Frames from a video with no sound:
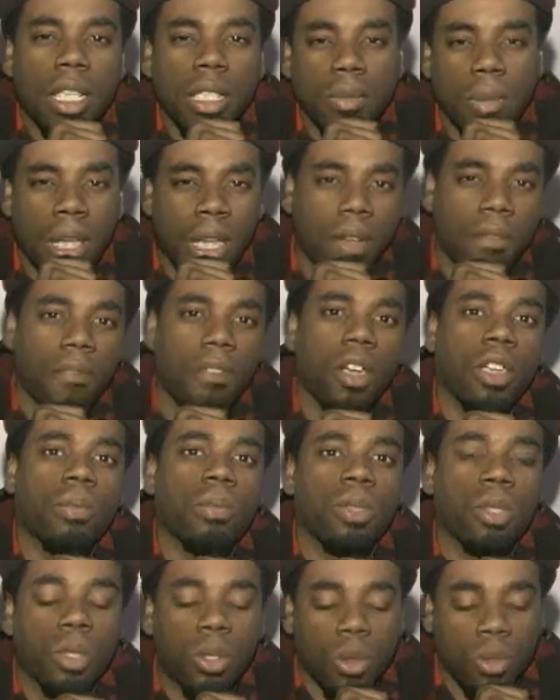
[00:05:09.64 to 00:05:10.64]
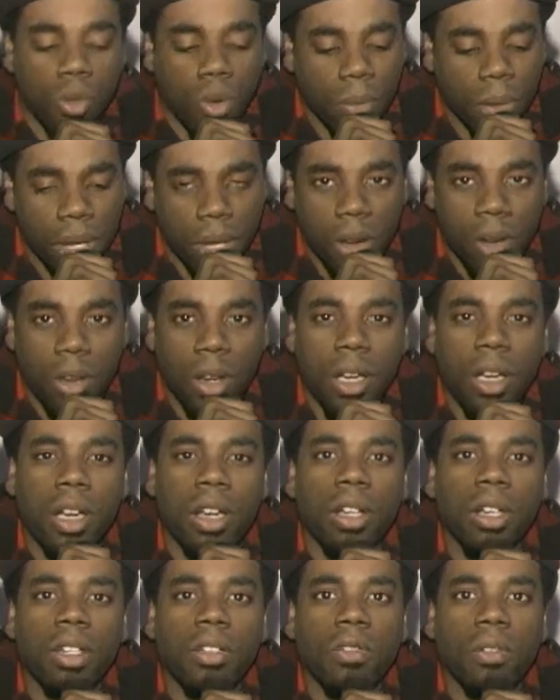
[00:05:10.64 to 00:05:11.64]
Swagger Volume 2. I'm here on the
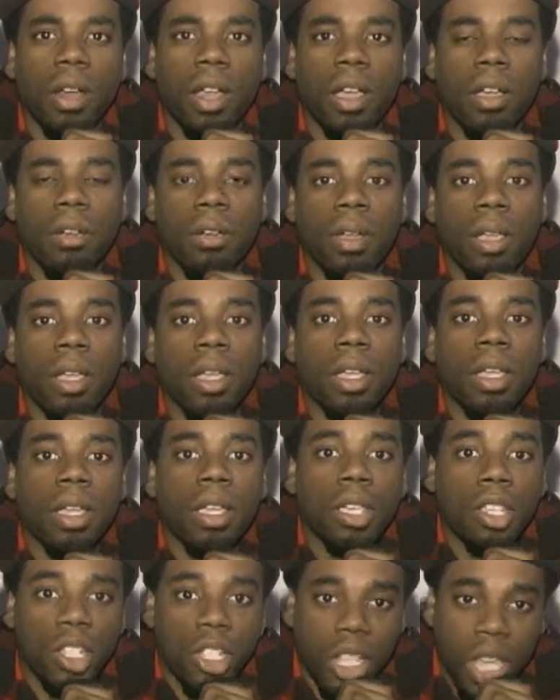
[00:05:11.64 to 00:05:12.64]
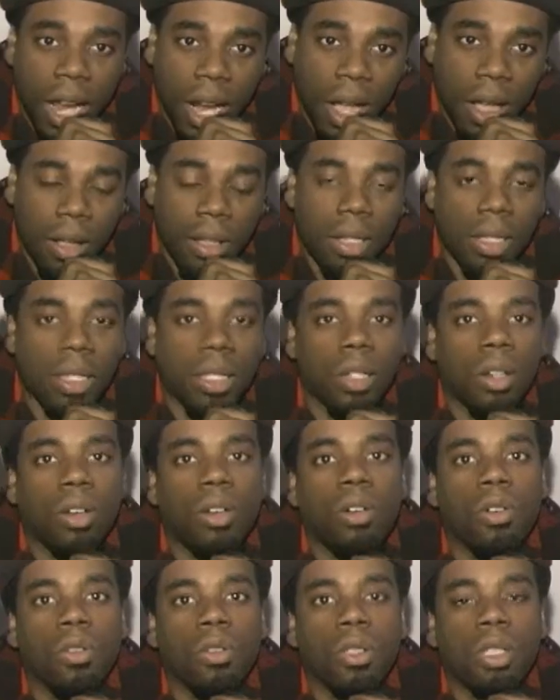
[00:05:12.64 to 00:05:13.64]
Underground. Shout out to the
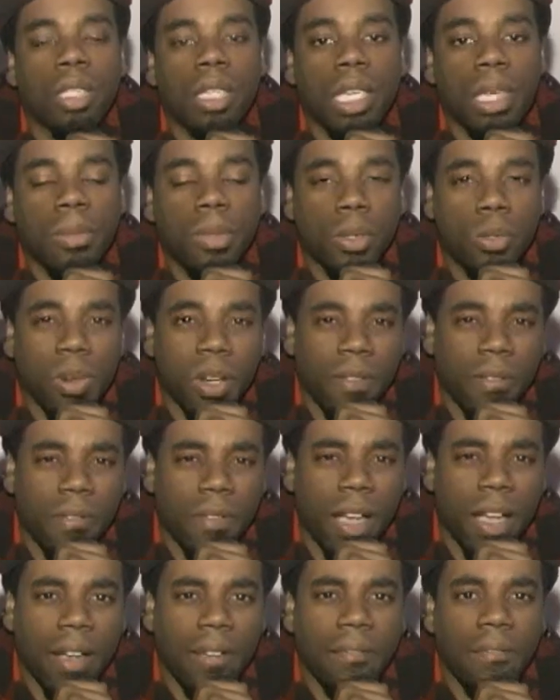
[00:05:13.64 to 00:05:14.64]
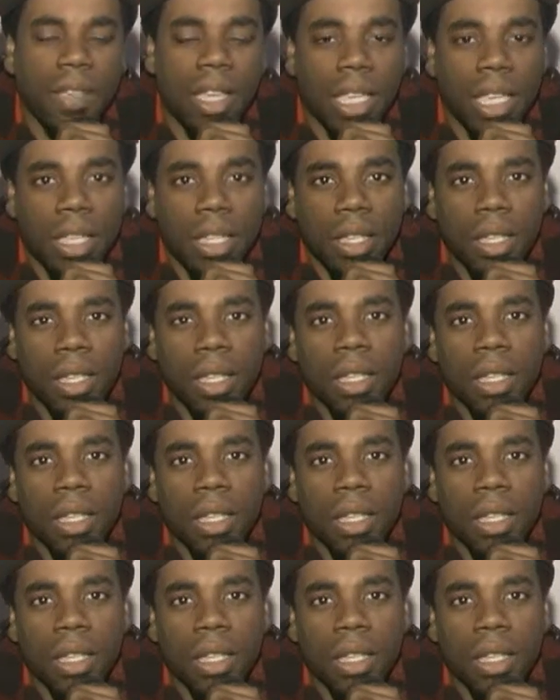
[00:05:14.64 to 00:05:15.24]
whole team 25 8.